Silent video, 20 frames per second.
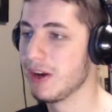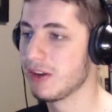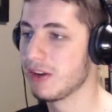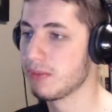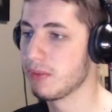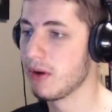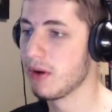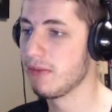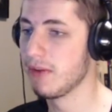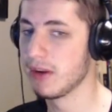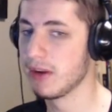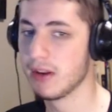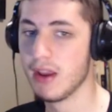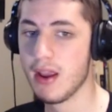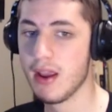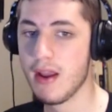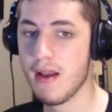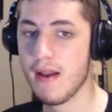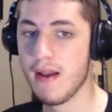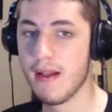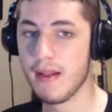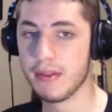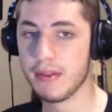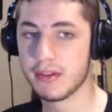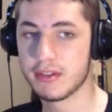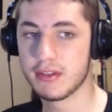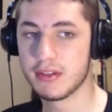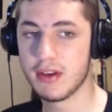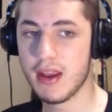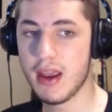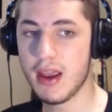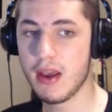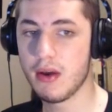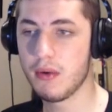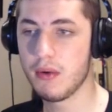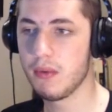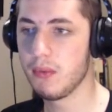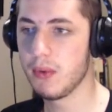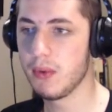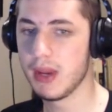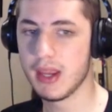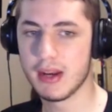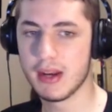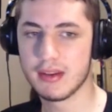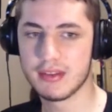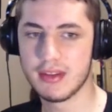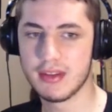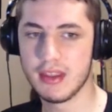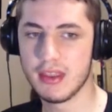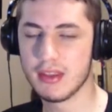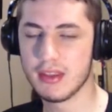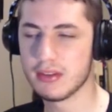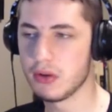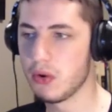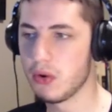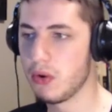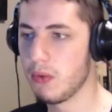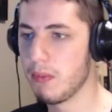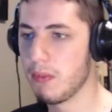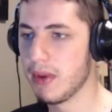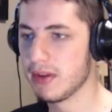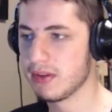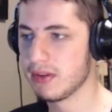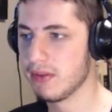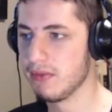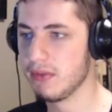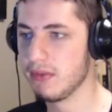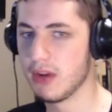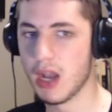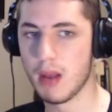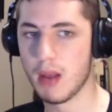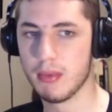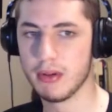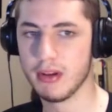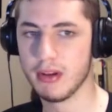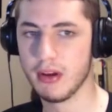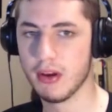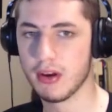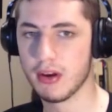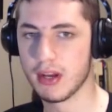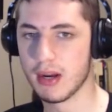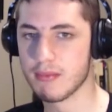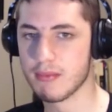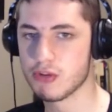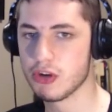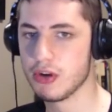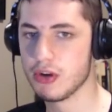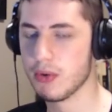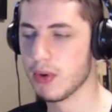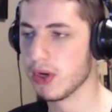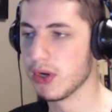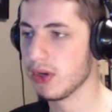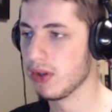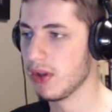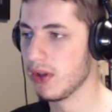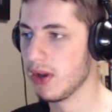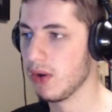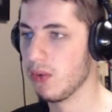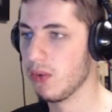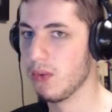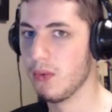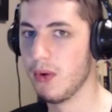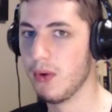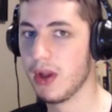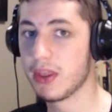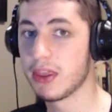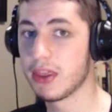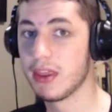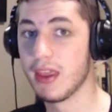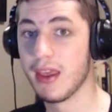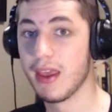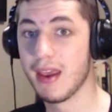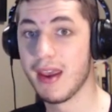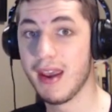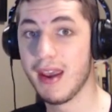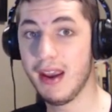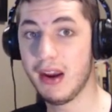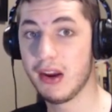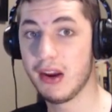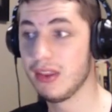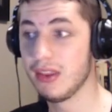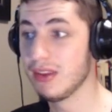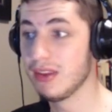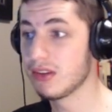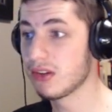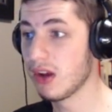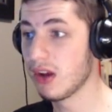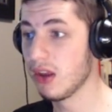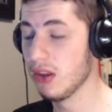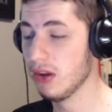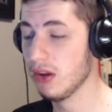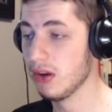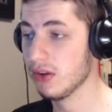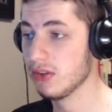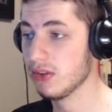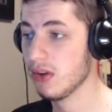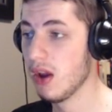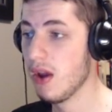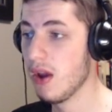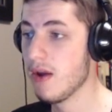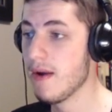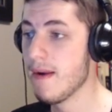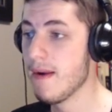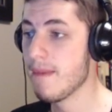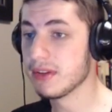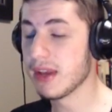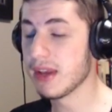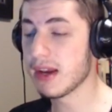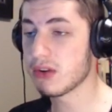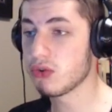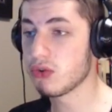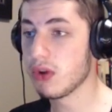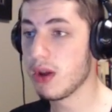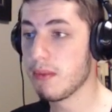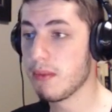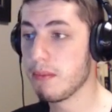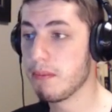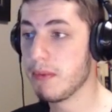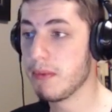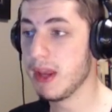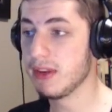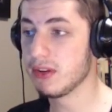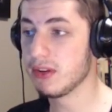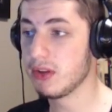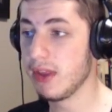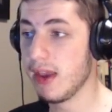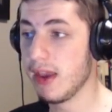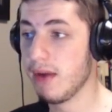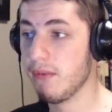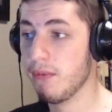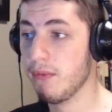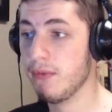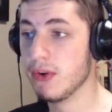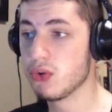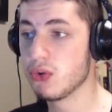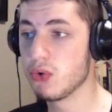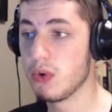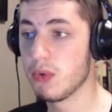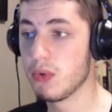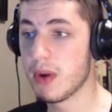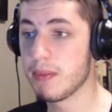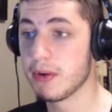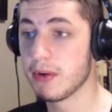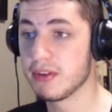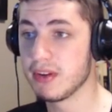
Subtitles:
2 minutes. Perfect. And so now we get to see this whole mess of gobbledygook, and I'm sure you're wondering, like, what the heck are these colors? This is actually basically a visual